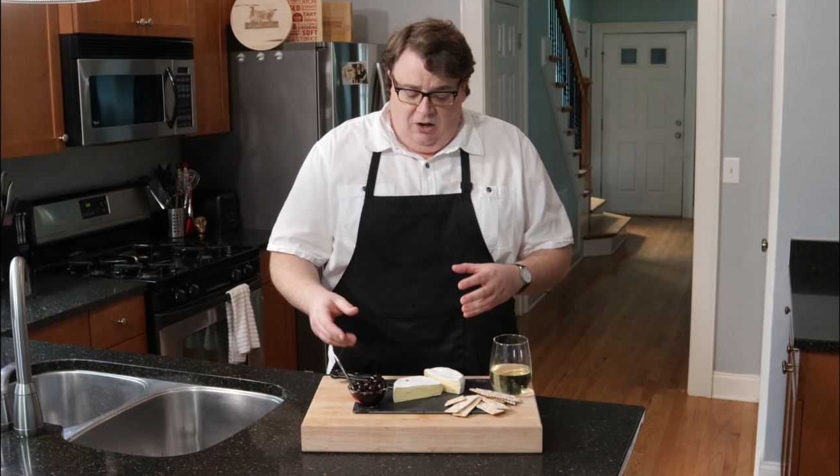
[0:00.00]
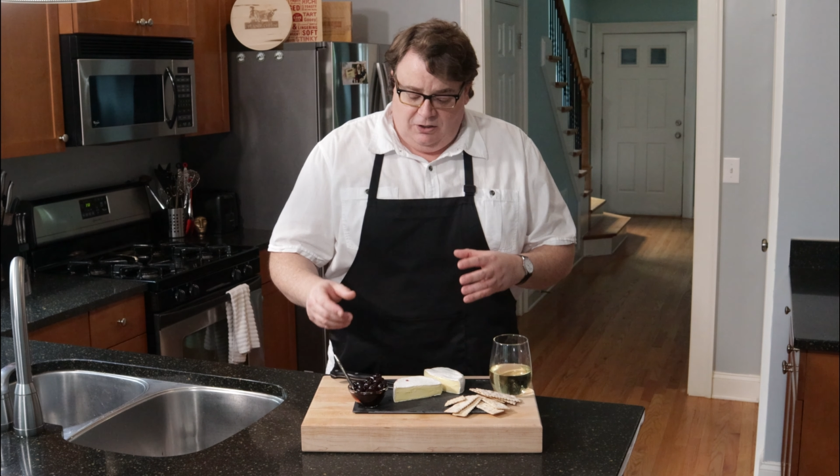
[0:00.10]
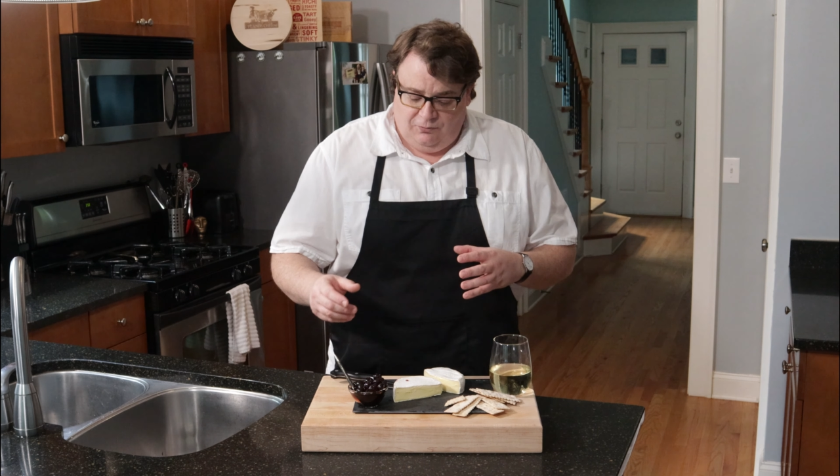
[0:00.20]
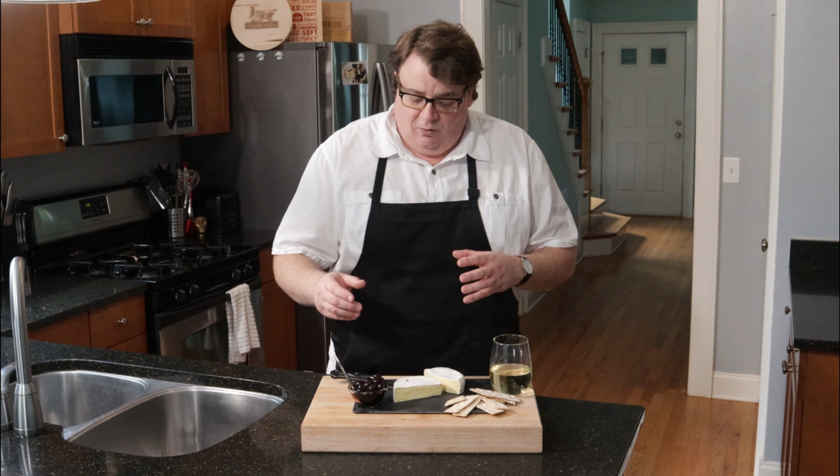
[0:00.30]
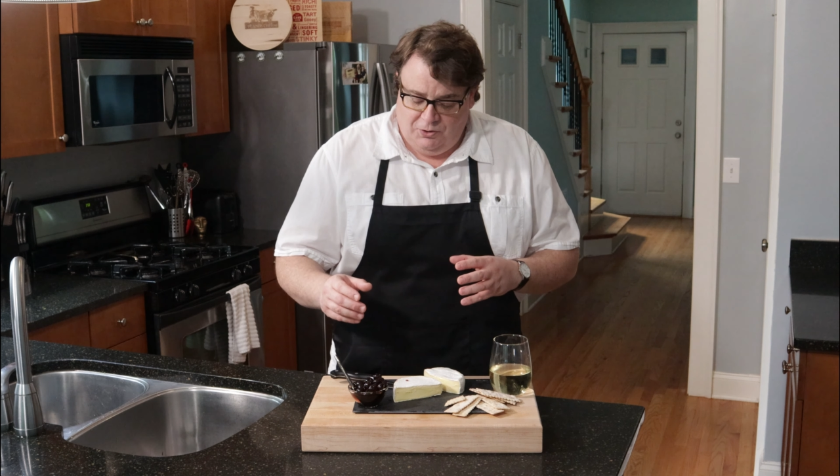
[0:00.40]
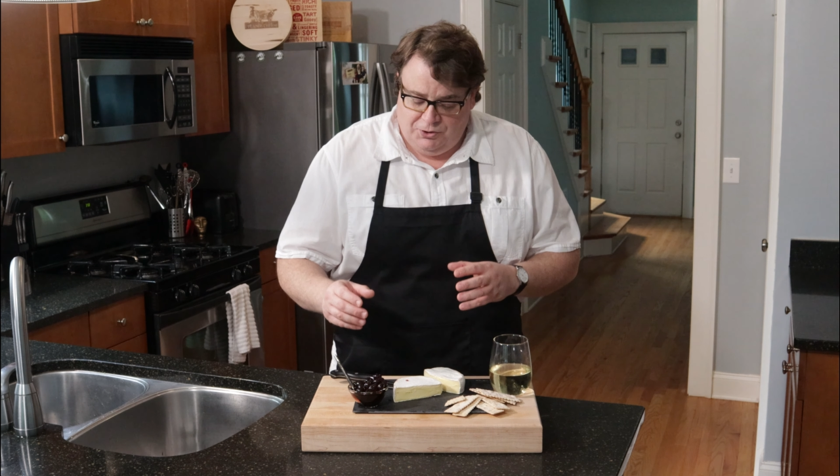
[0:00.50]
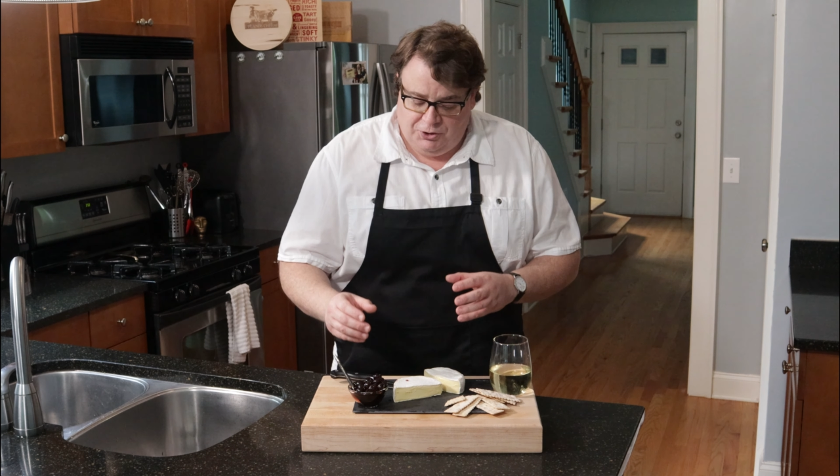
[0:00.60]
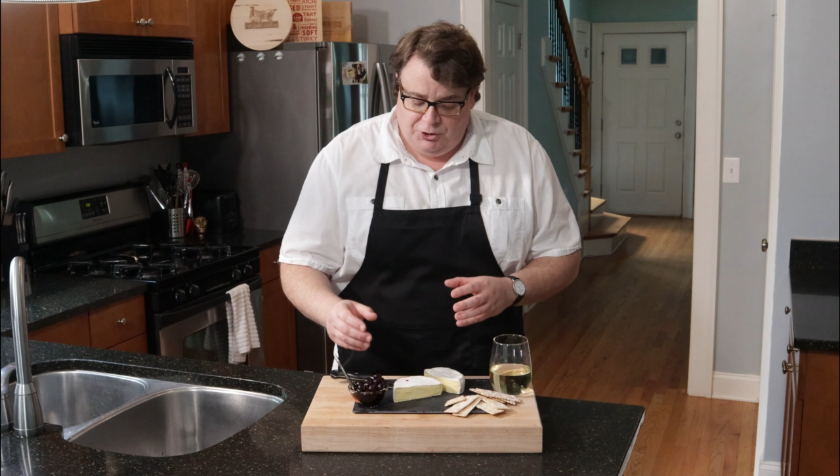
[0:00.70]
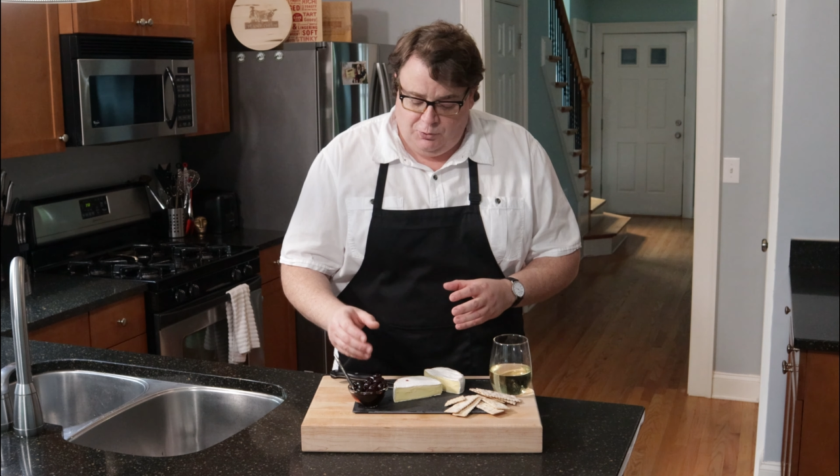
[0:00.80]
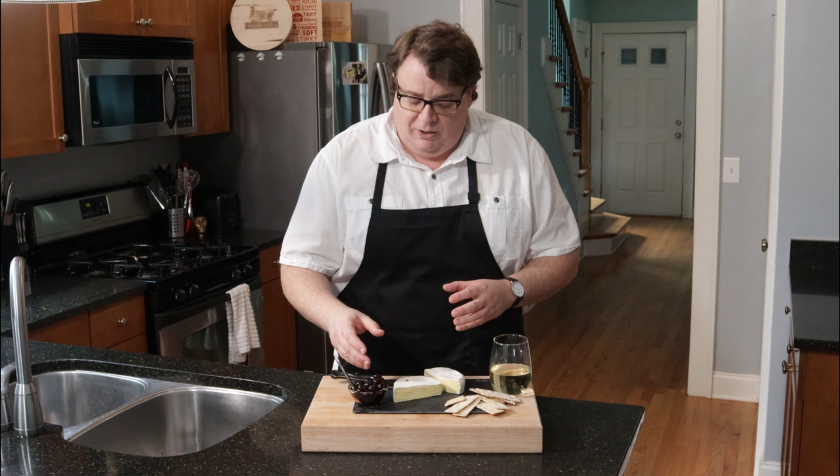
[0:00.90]
as far as a
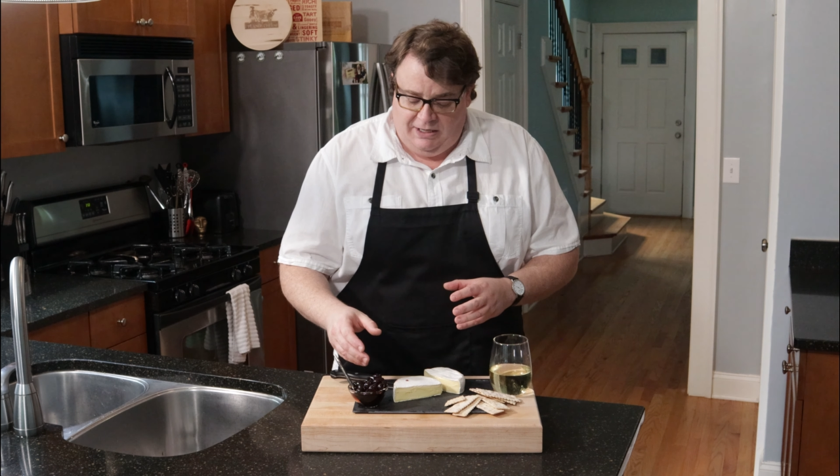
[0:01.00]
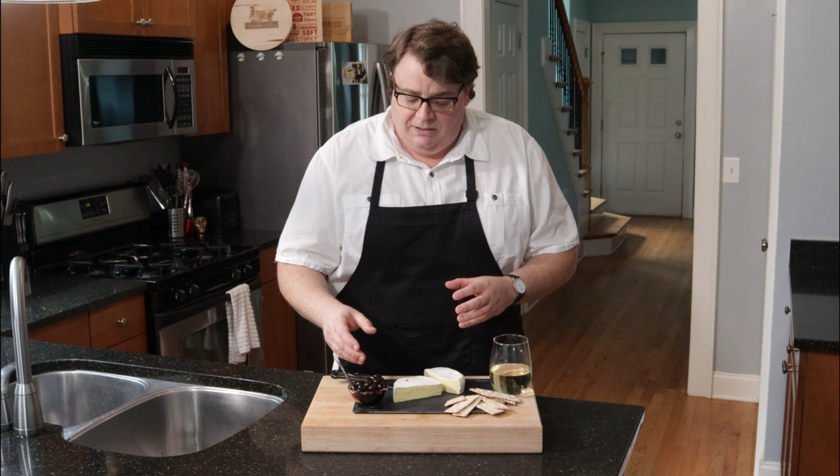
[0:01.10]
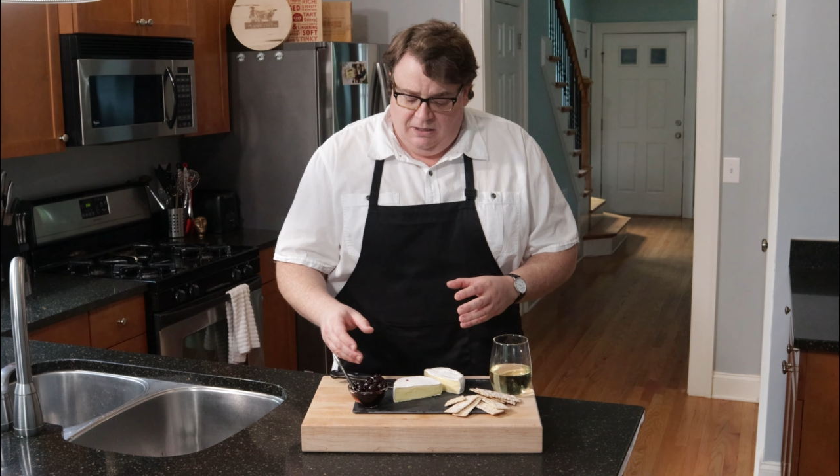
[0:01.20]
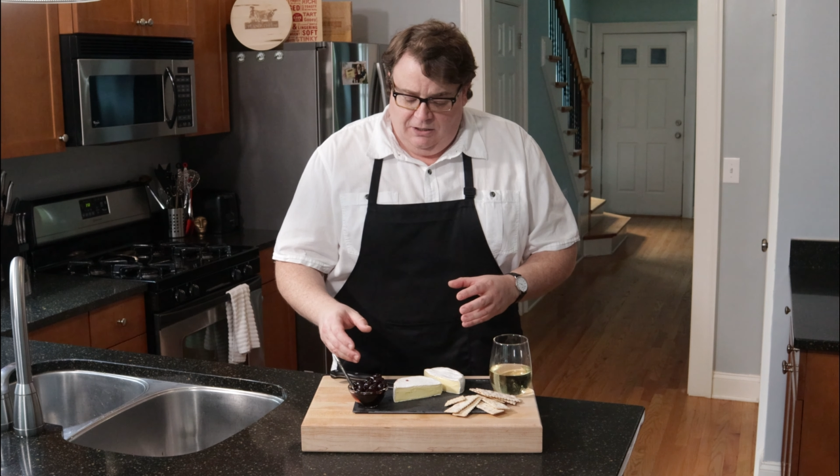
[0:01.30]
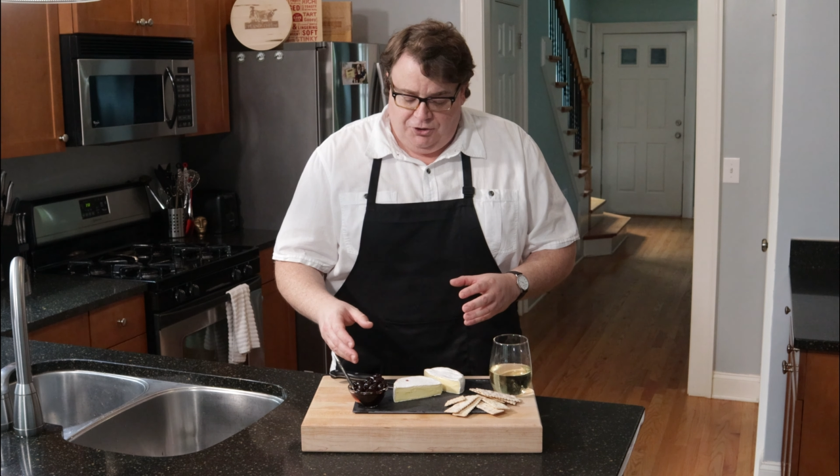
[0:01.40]
sweet